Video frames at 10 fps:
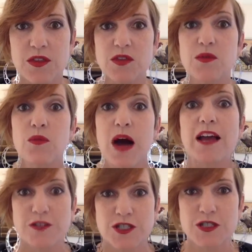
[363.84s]
with you why
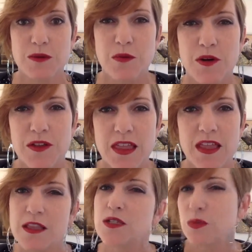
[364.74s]
you should do it more
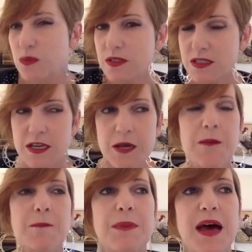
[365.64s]
than the tools.
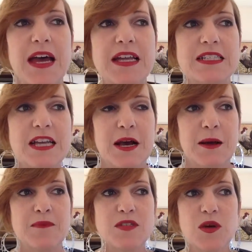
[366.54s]
But
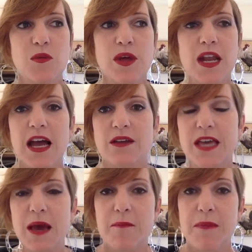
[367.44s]
so when I
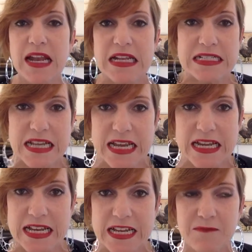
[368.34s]
kept
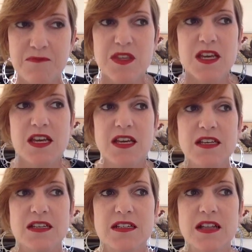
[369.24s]
meditating,
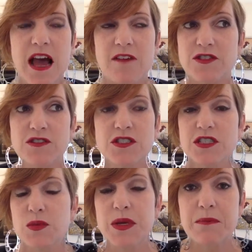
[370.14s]
after
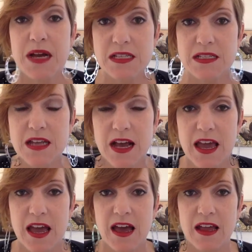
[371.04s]
just 3 months, I
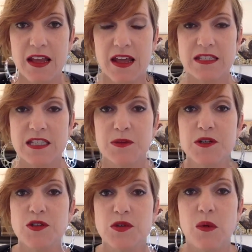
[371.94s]
had a
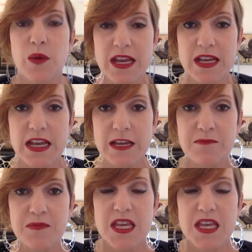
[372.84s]
spiritual awakening.